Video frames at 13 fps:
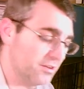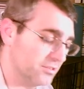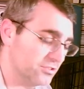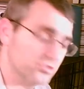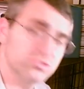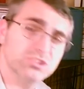
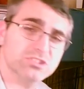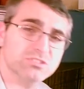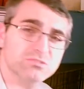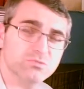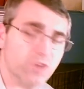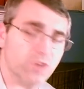just
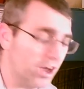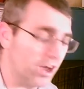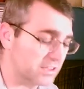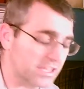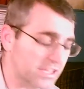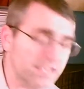
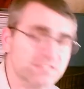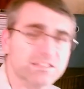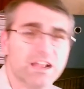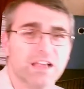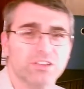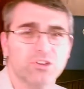odd things
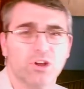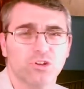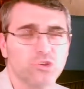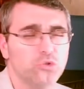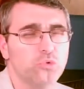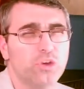that
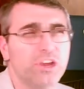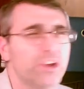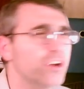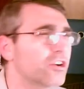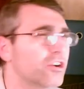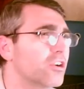you
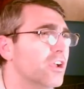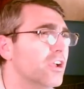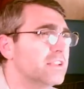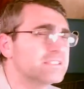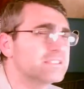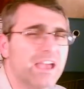hear,
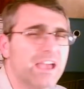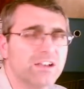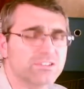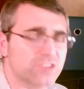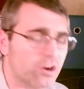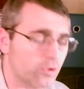
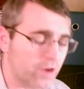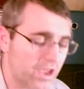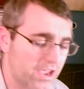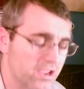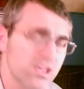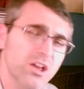sounds
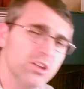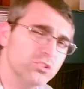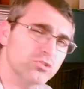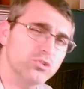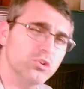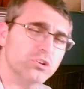okay.
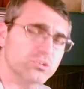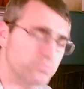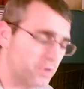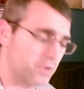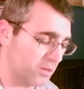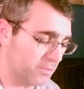You
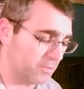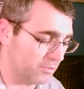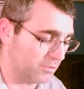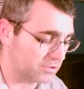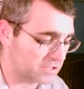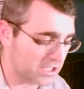experiment
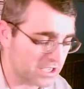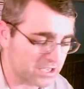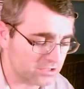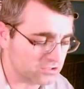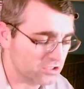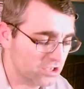with
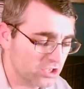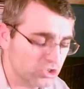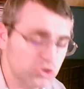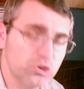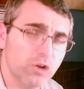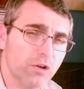things.
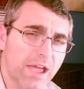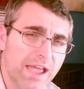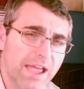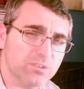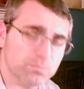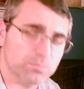You don't
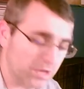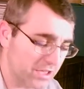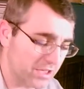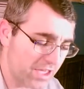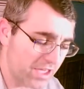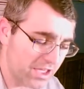have to
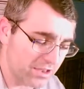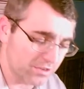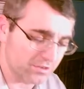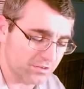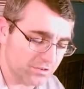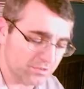play that.
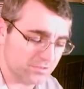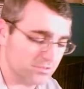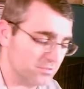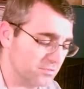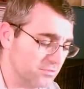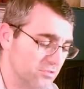
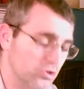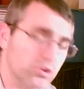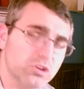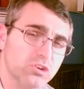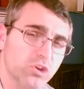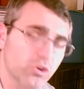You
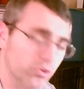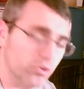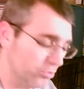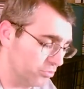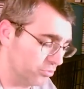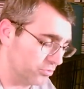can
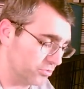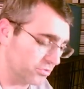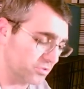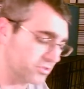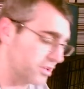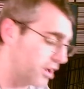do
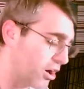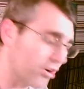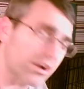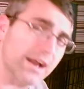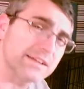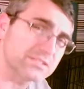all
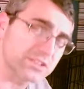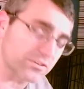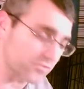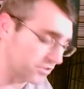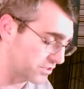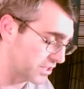kinds of
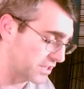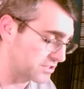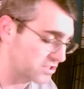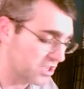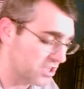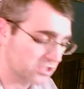different
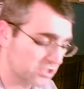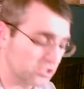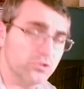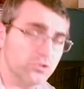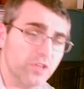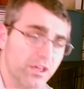things to do that.